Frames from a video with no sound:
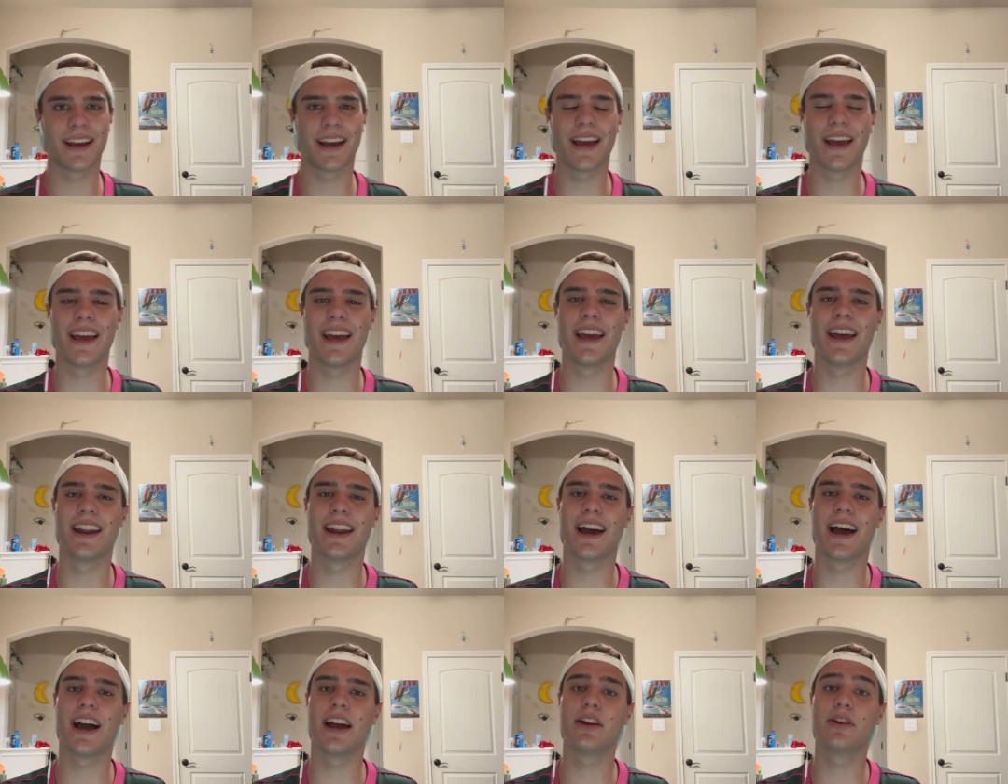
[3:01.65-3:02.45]
And
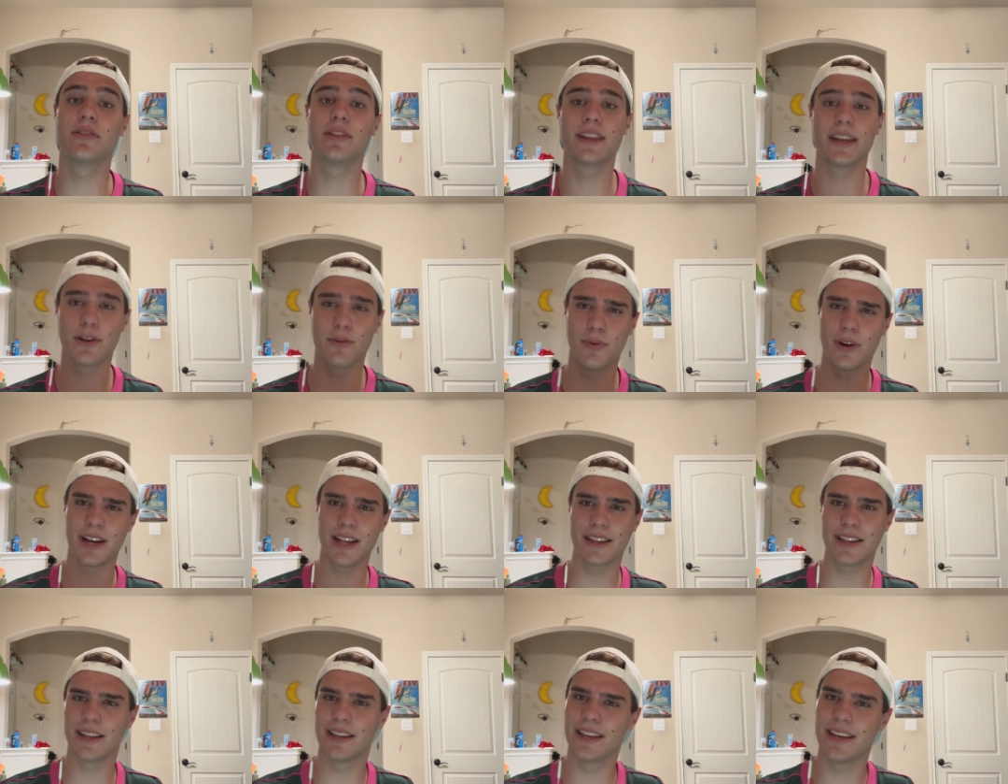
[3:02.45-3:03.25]
I don't think
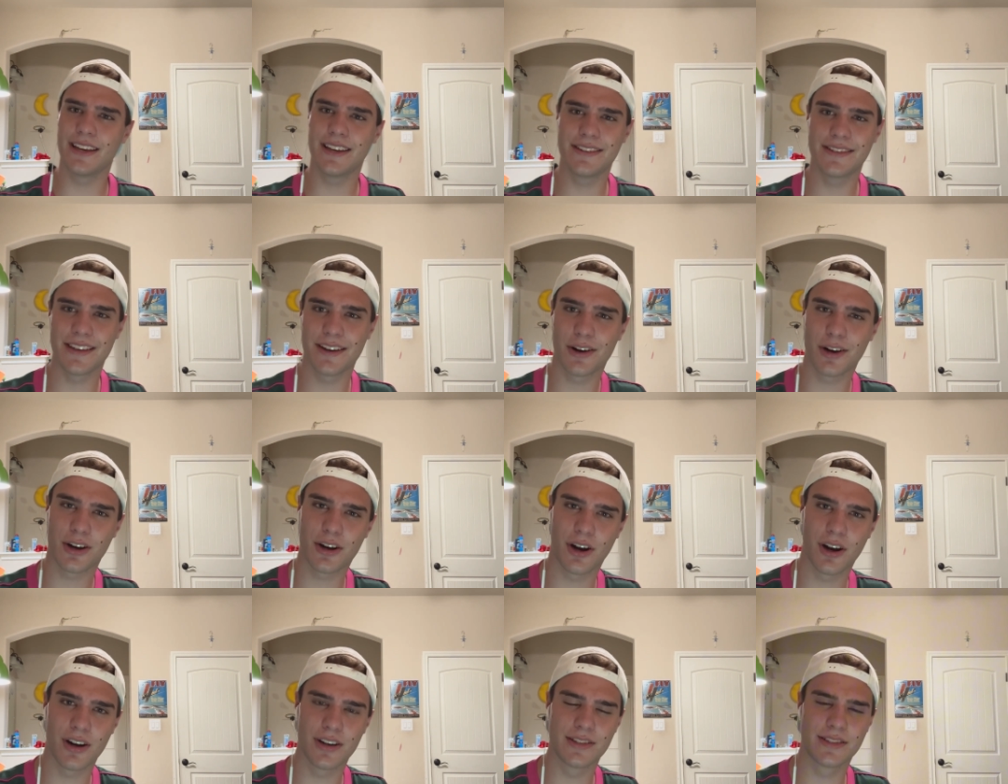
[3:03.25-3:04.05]
winning the league's in our
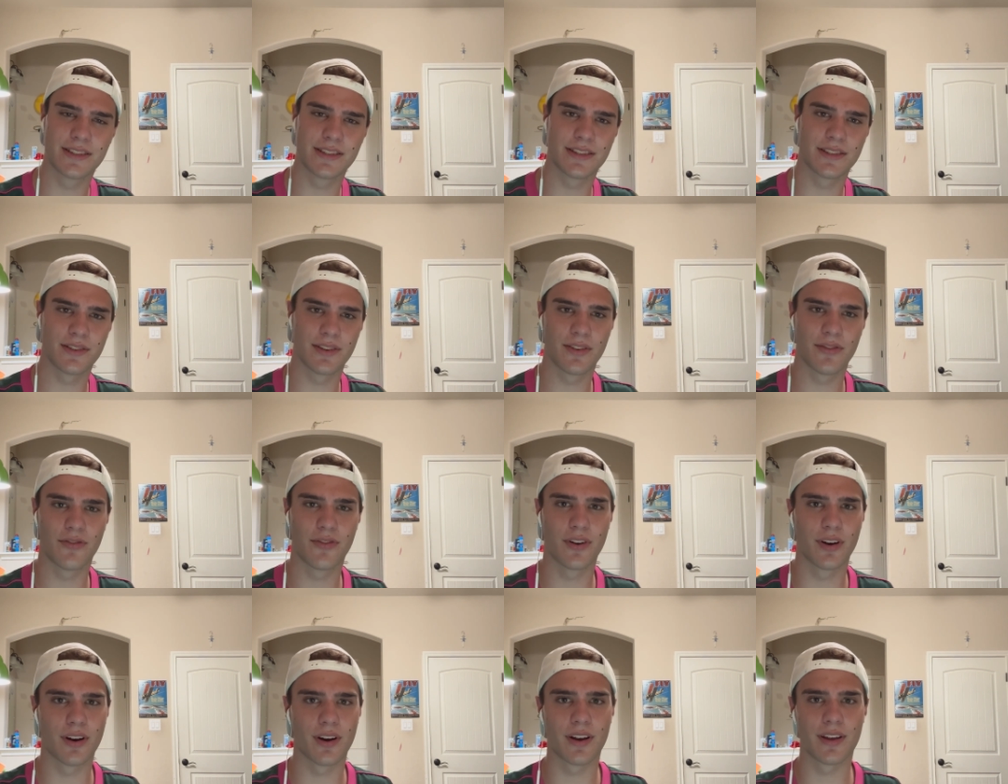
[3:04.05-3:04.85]
cards
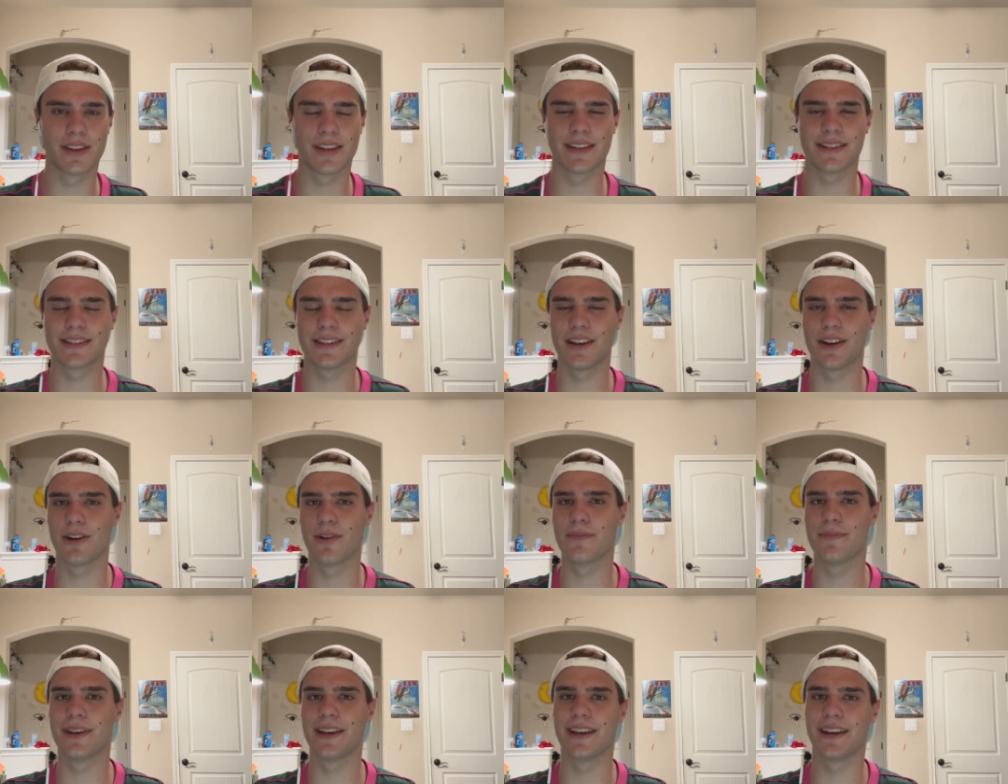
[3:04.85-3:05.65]
for this year
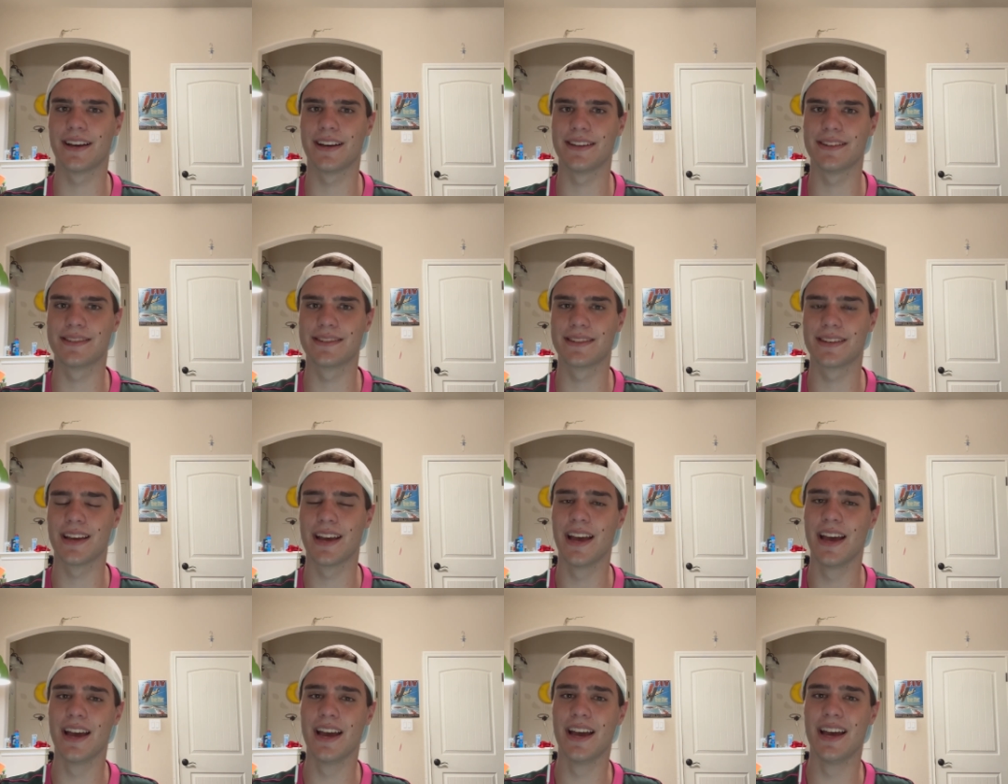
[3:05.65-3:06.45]
because
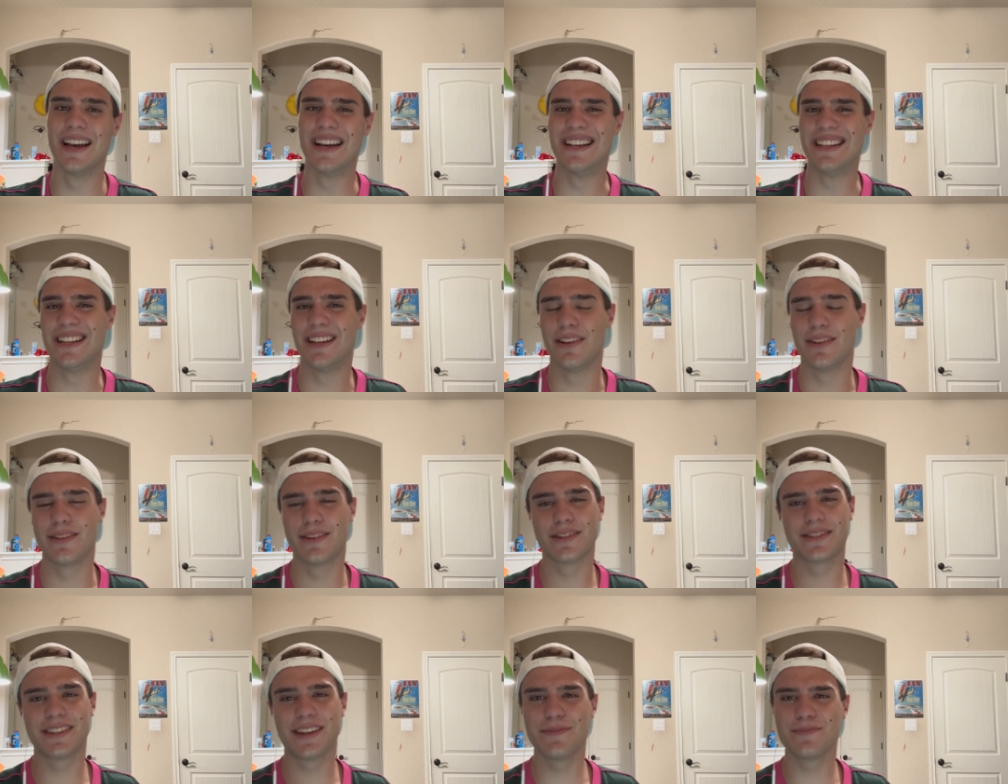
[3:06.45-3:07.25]

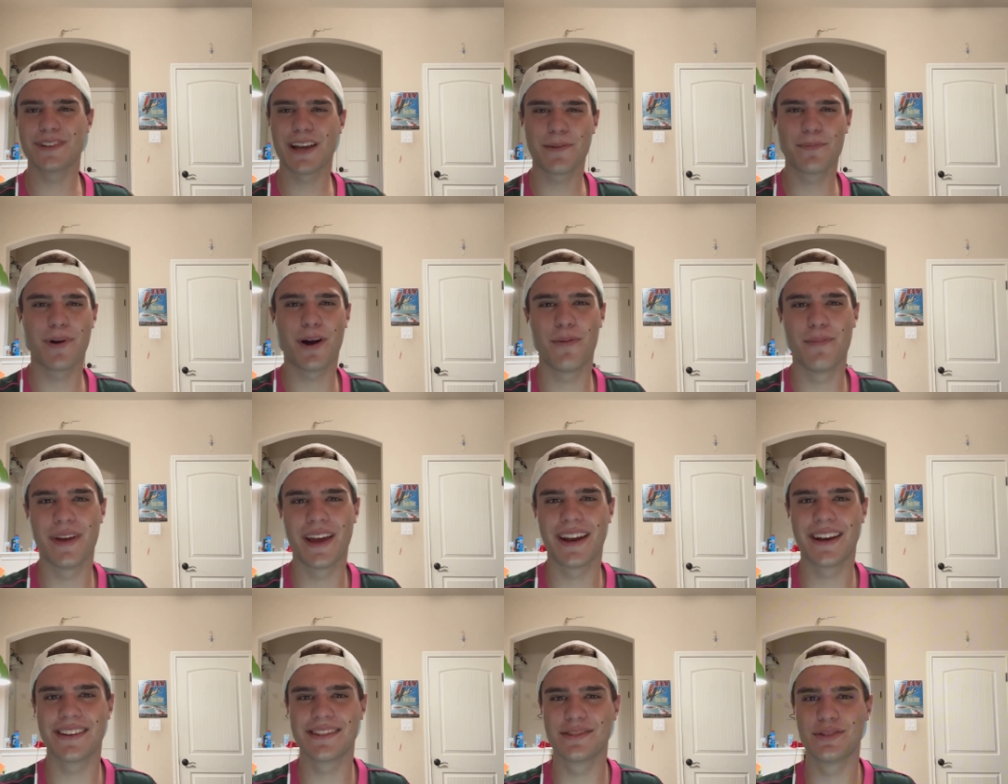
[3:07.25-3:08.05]
there's teams like
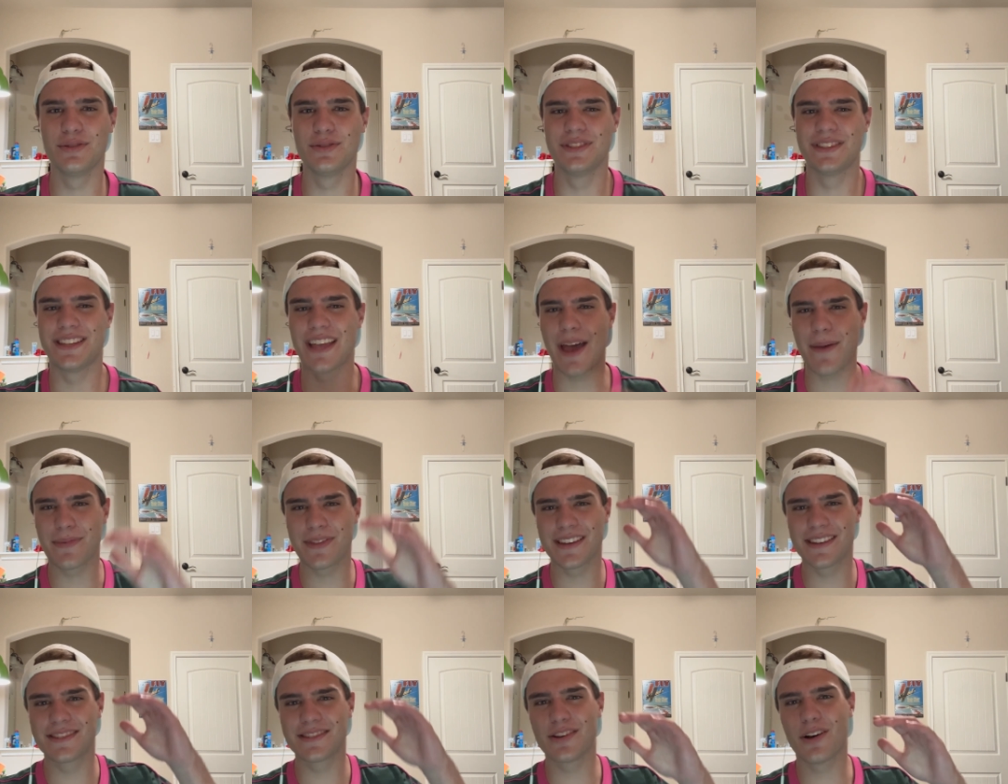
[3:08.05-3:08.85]
Palmeiras whose depth
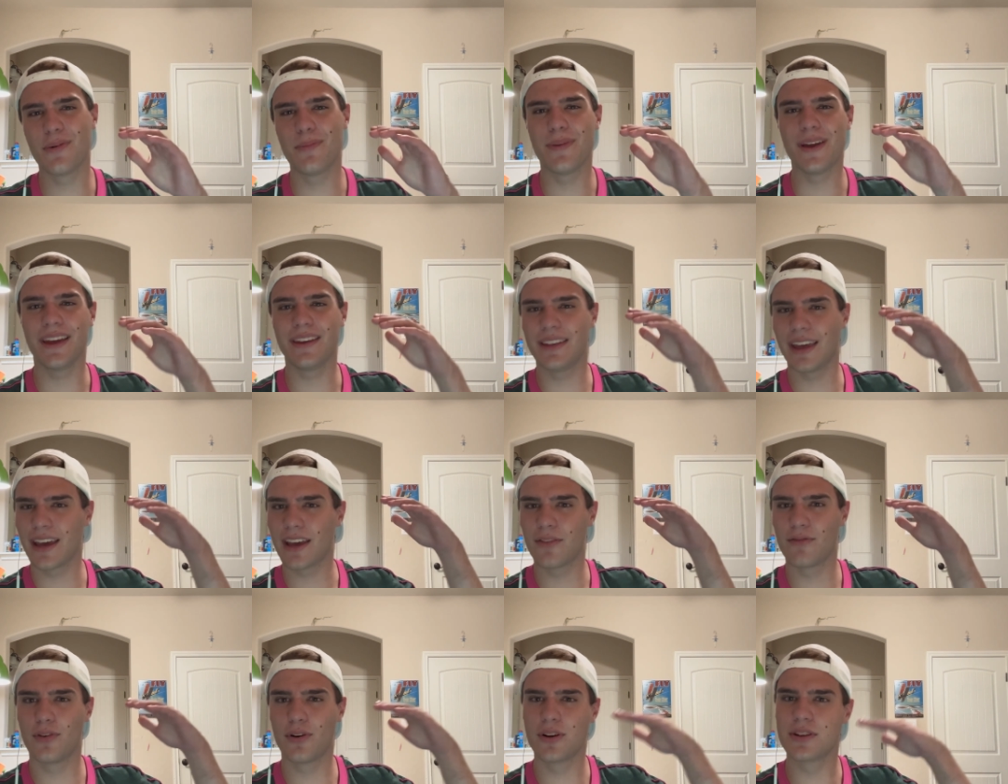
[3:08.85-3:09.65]
is so big they
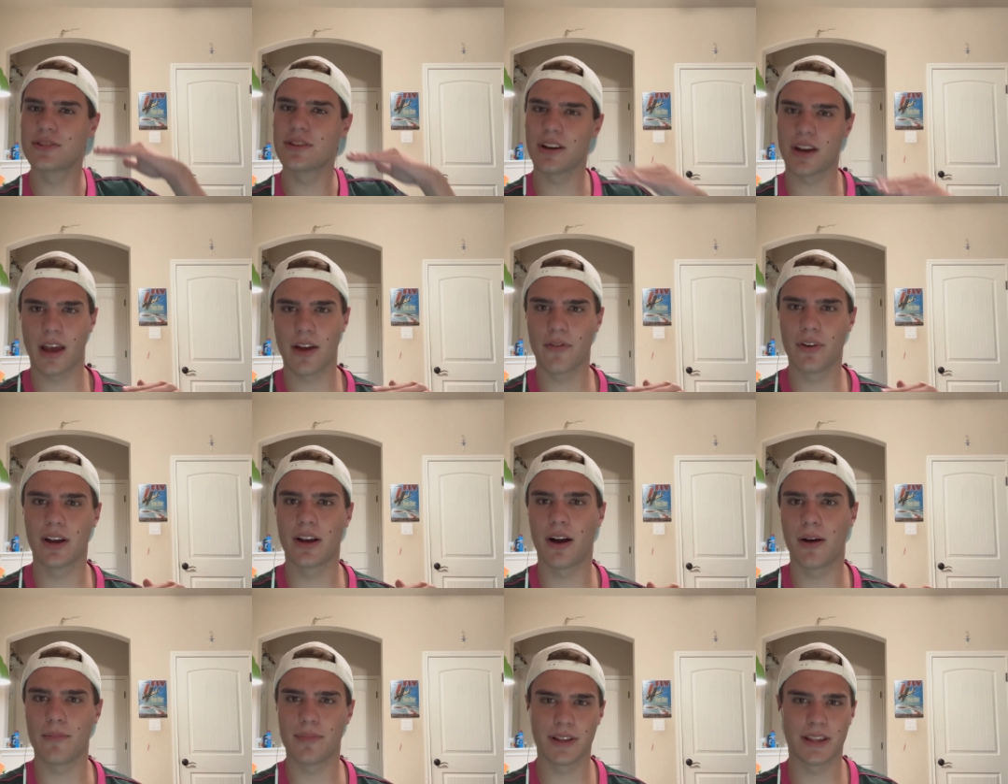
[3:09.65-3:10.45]
can focus on every
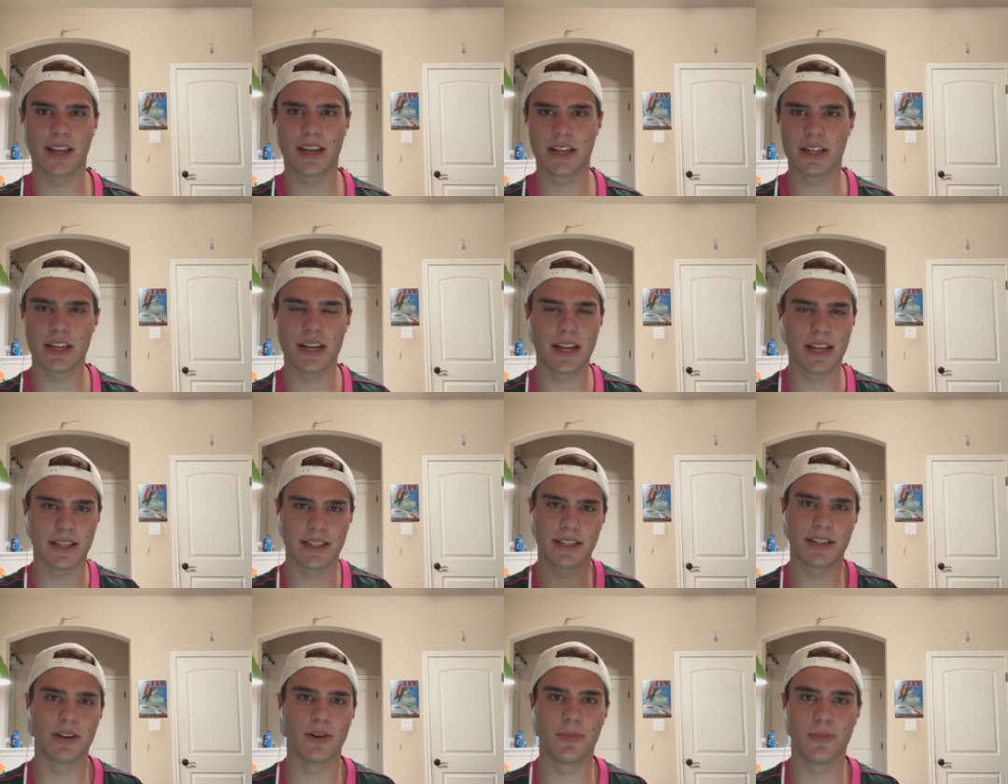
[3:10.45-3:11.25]
competition and
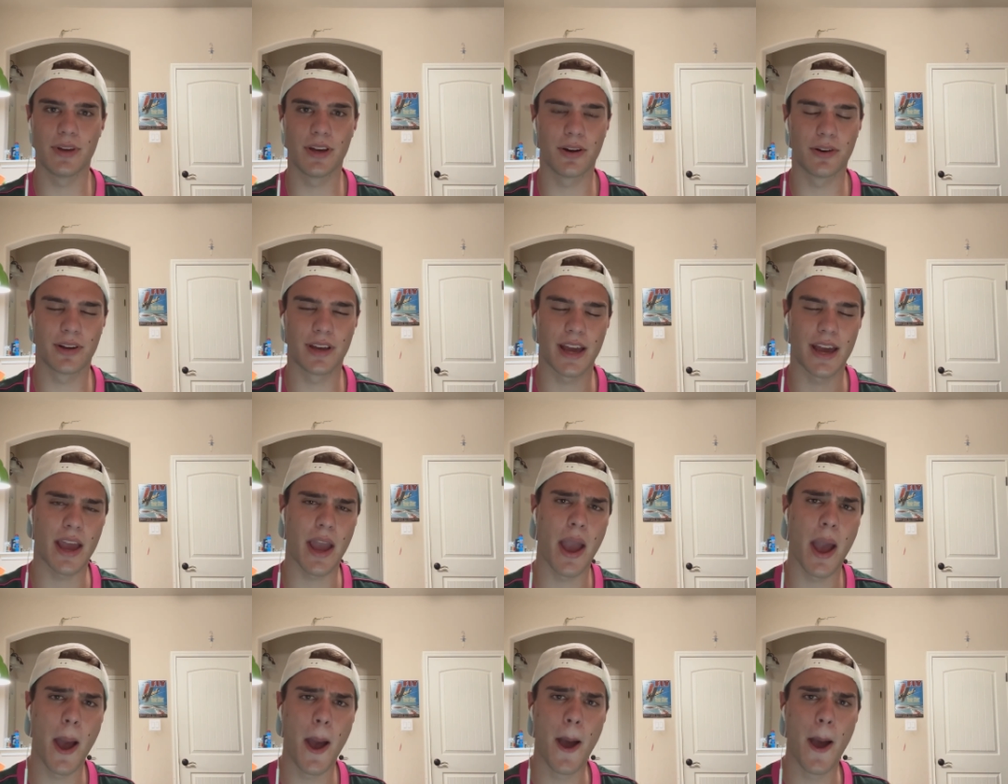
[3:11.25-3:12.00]
still be okay.